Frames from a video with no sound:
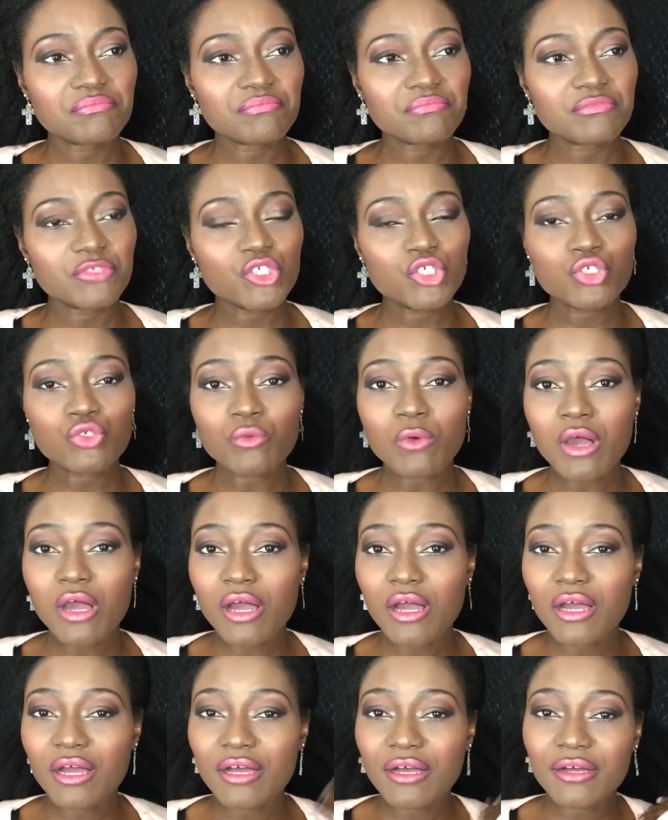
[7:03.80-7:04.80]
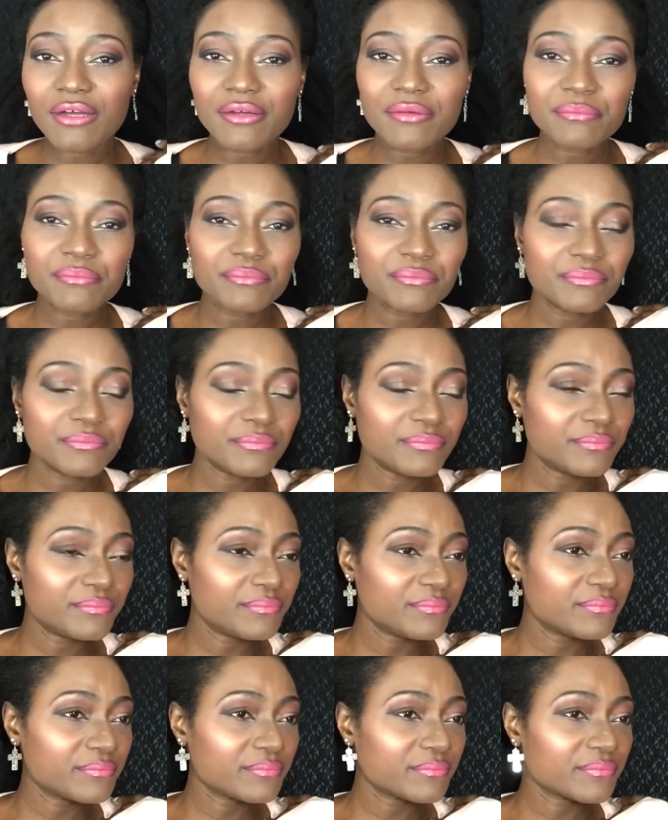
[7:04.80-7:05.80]
Schwab,
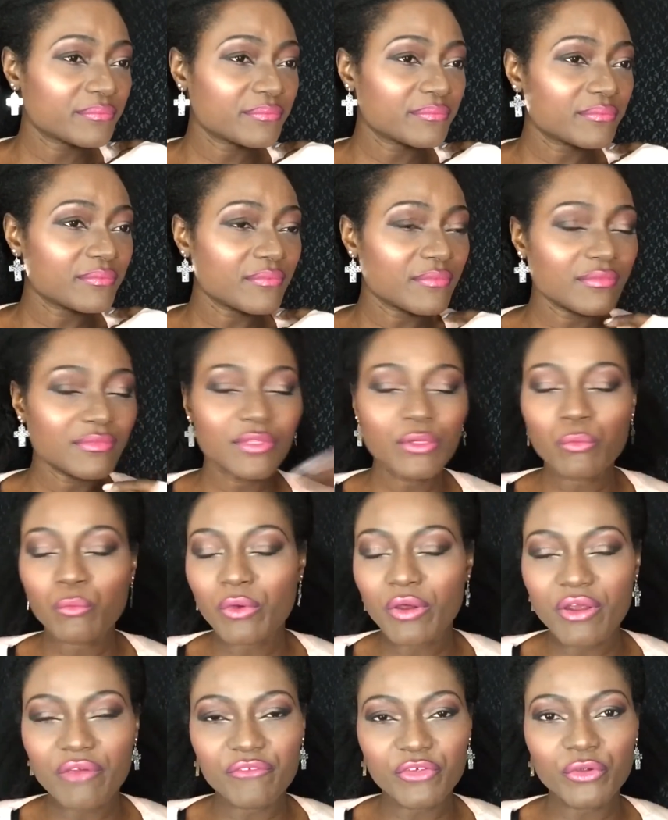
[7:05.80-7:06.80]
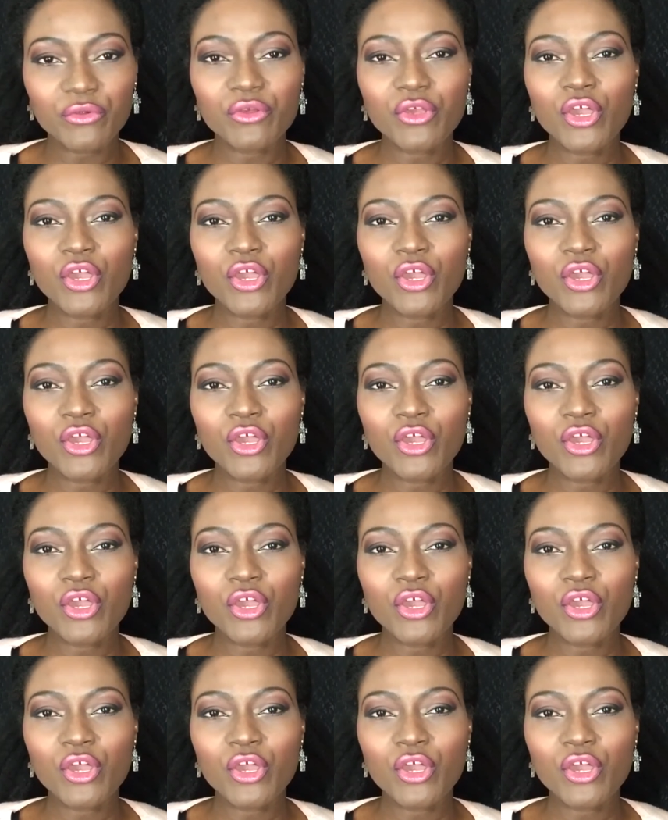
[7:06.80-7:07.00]
wherever.